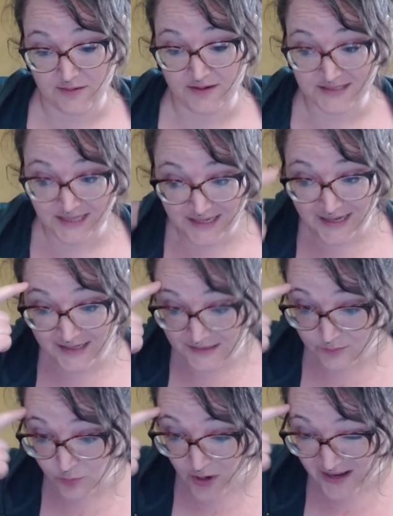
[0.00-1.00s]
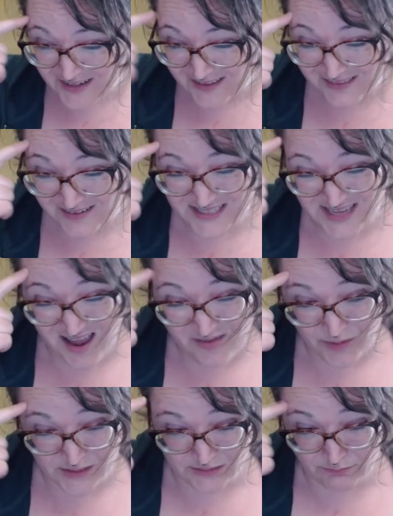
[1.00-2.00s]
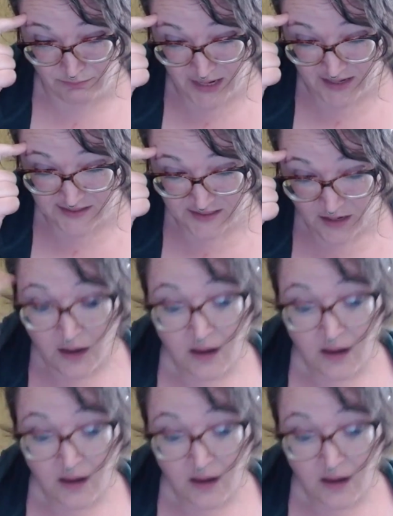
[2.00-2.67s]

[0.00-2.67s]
because in his brain, he thinks I'm his mate.